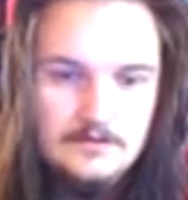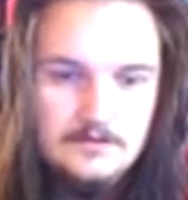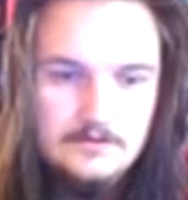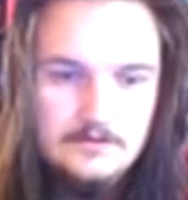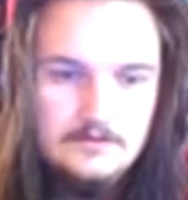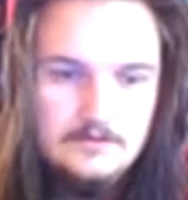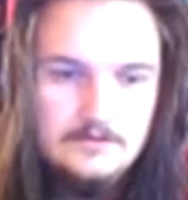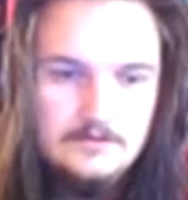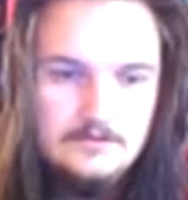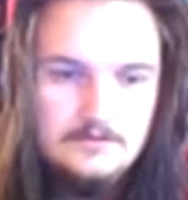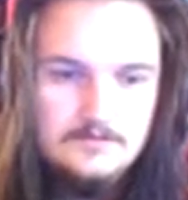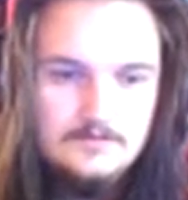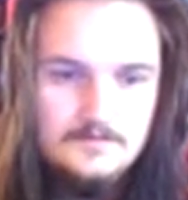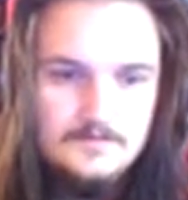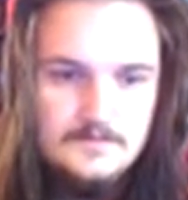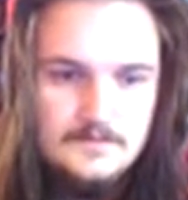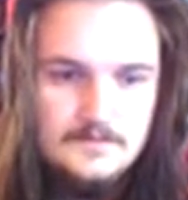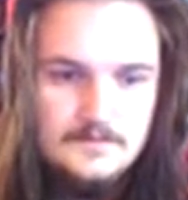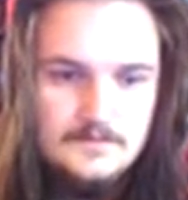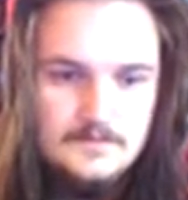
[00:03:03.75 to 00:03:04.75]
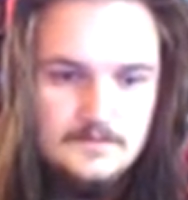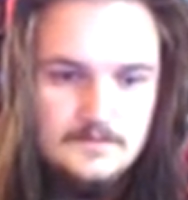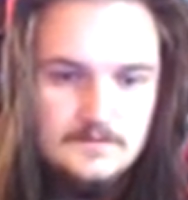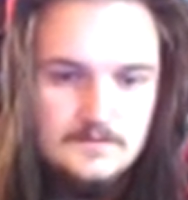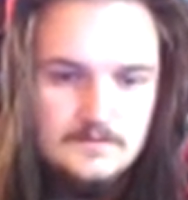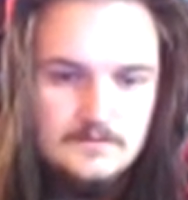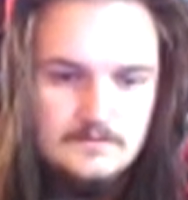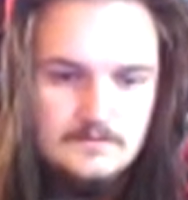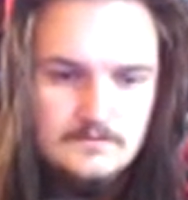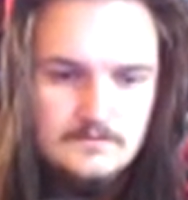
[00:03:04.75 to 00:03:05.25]

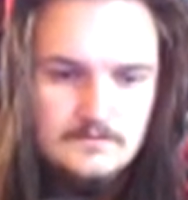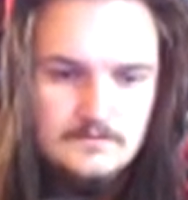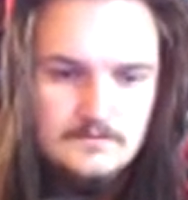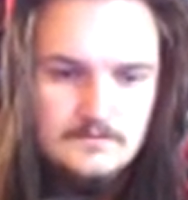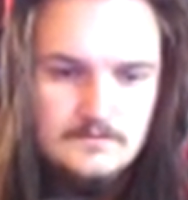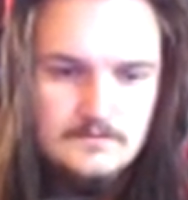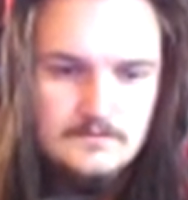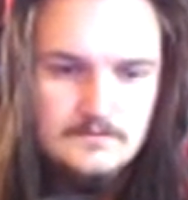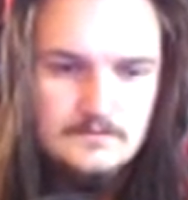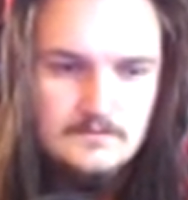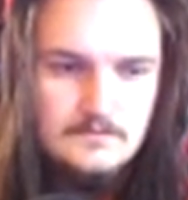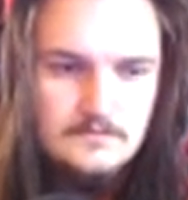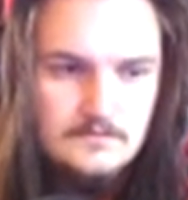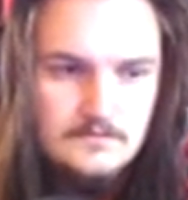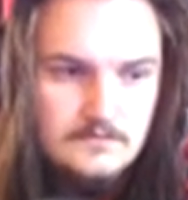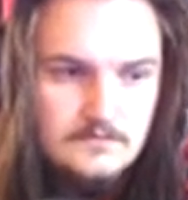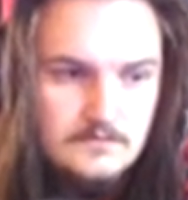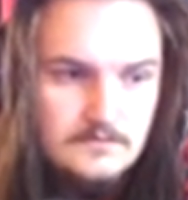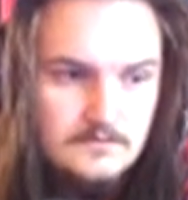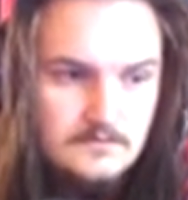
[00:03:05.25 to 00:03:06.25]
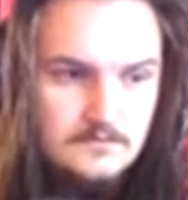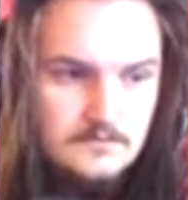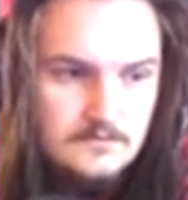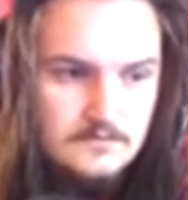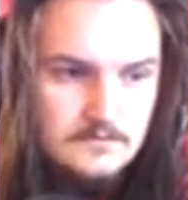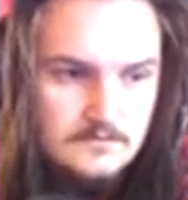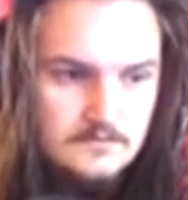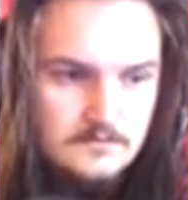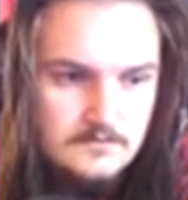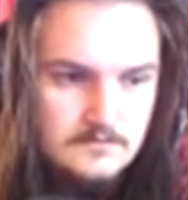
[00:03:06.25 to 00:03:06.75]

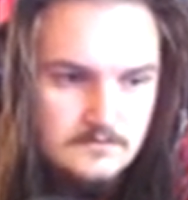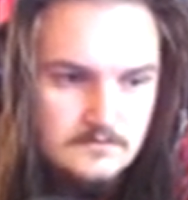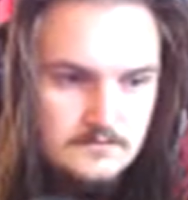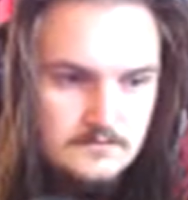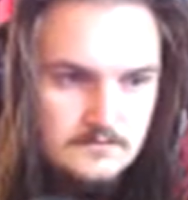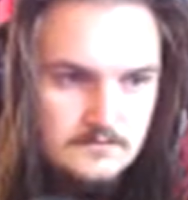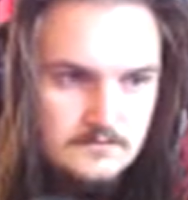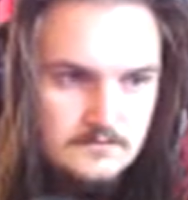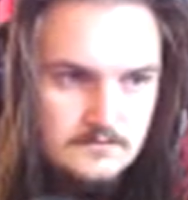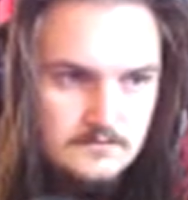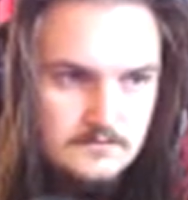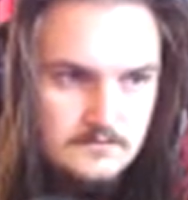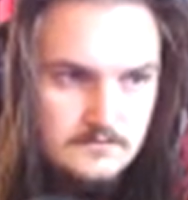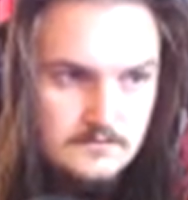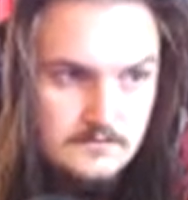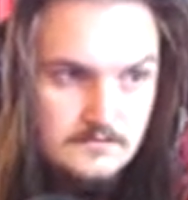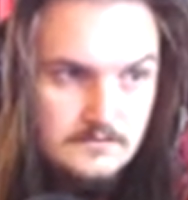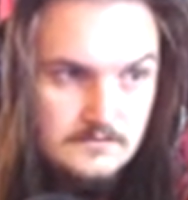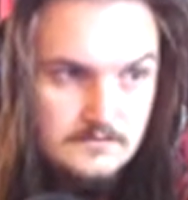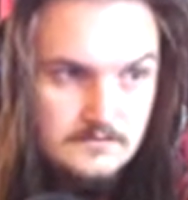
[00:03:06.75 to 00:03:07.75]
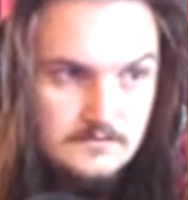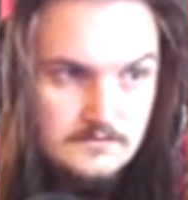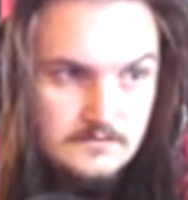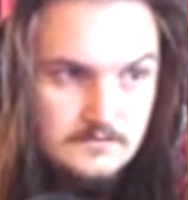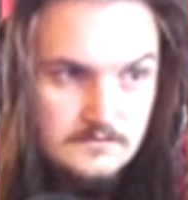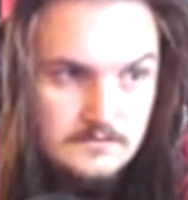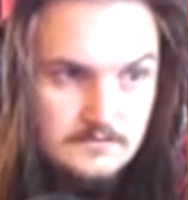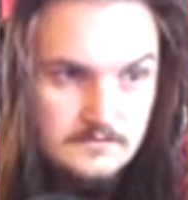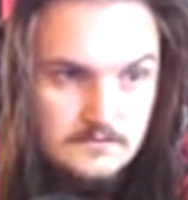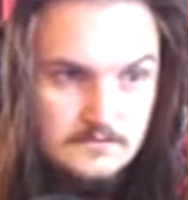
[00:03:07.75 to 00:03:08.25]

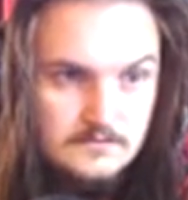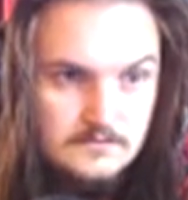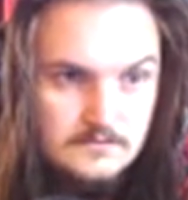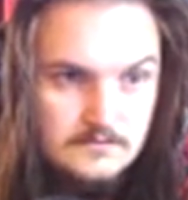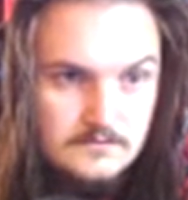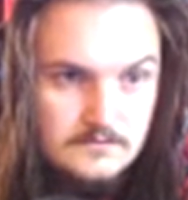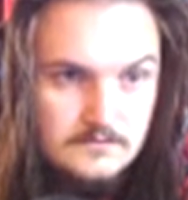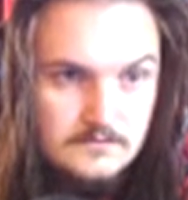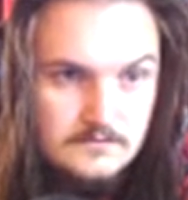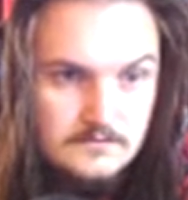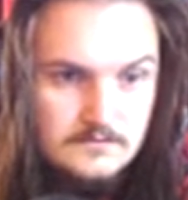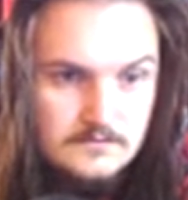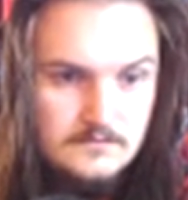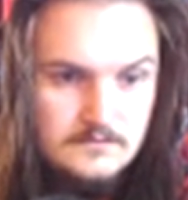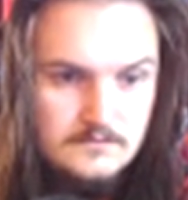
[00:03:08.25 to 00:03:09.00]
(silence)